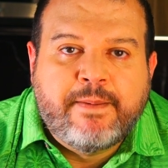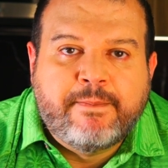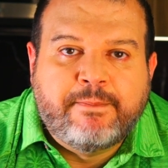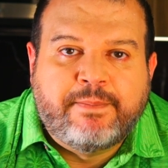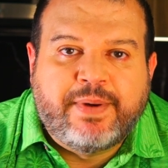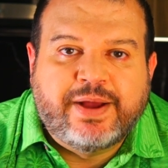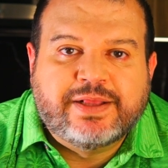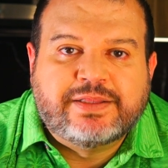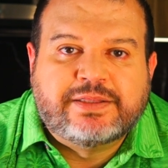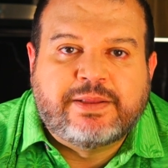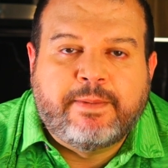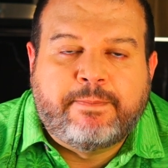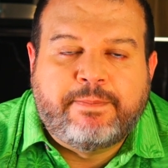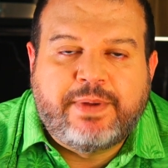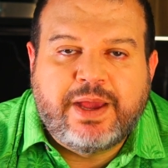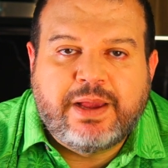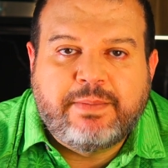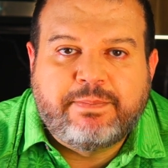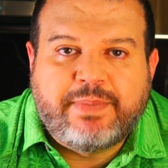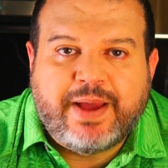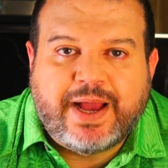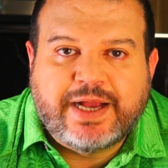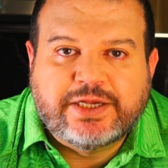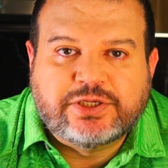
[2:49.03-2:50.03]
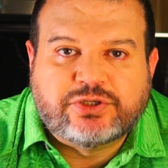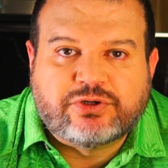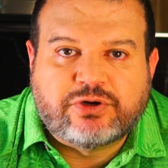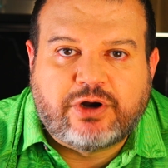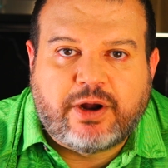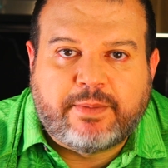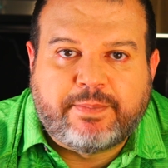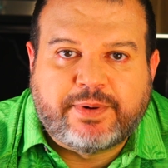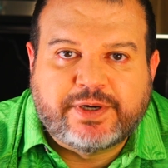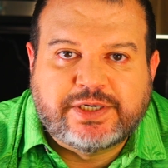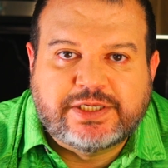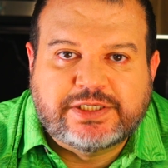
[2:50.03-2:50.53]
But the big banks
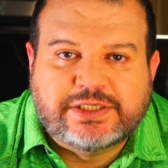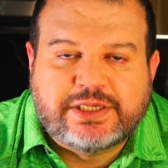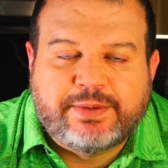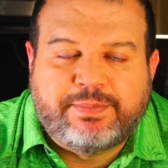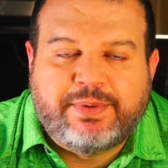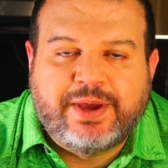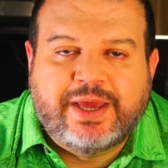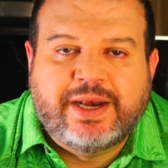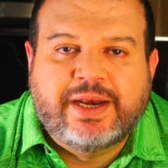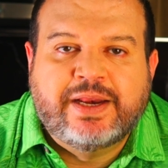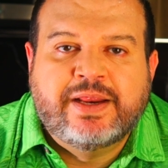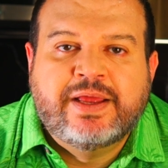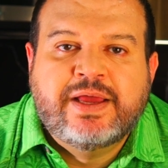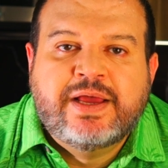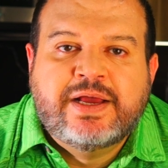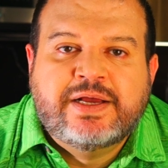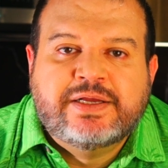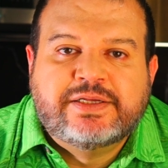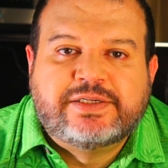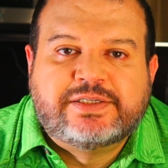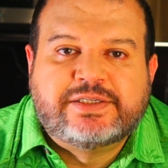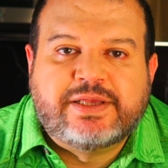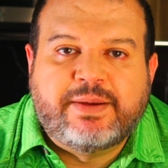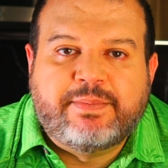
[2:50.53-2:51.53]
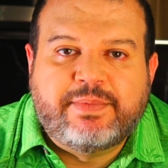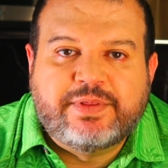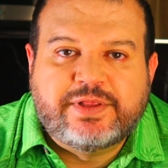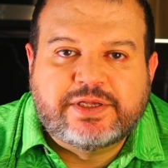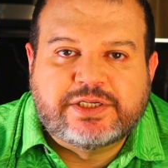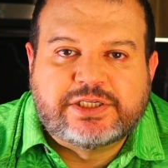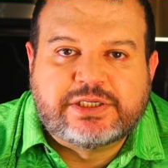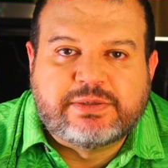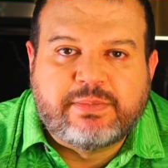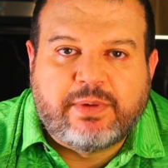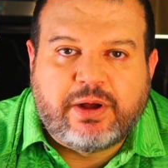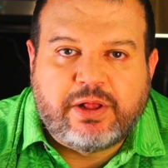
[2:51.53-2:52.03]
are all participating. Some of
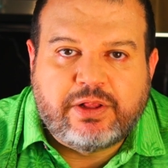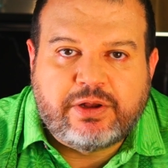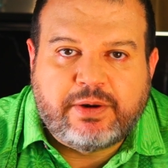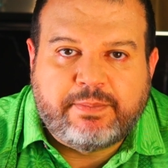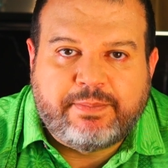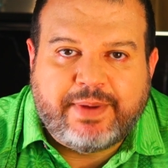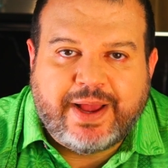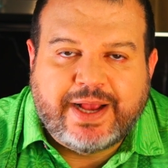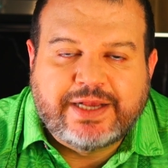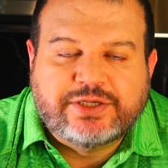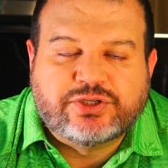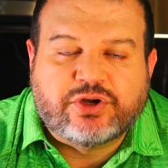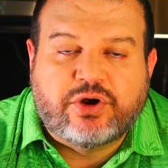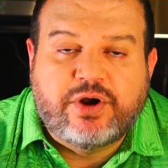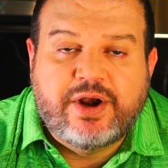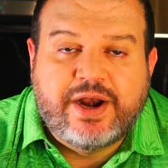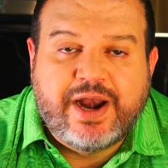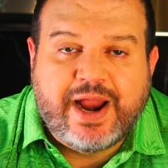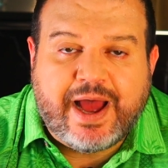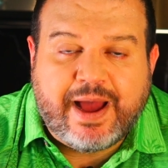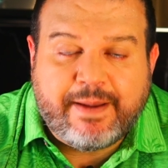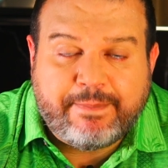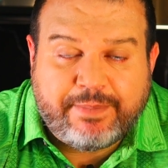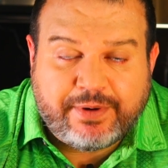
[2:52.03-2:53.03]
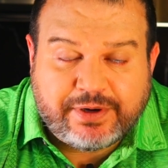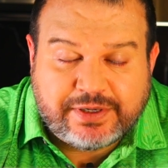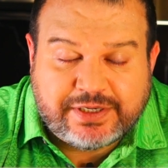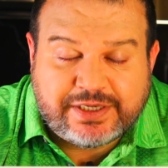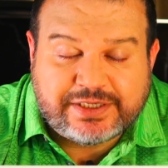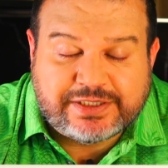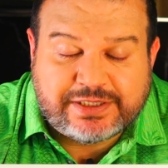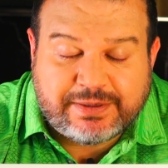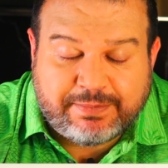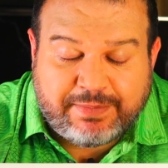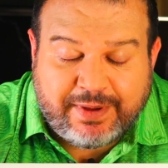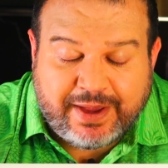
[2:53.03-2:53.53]
the smaller banks are not
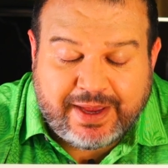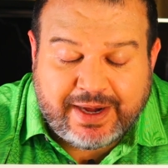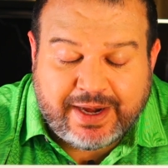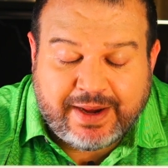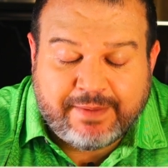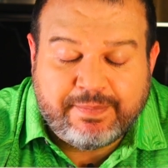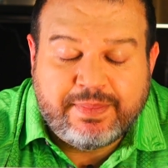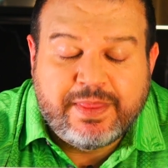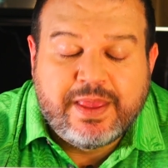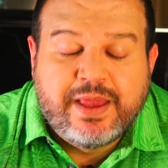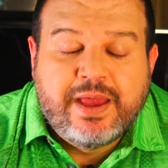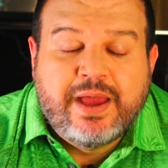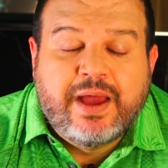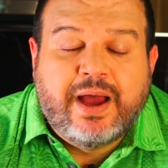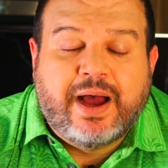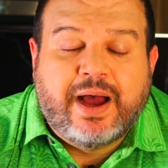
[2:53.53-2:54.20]
participating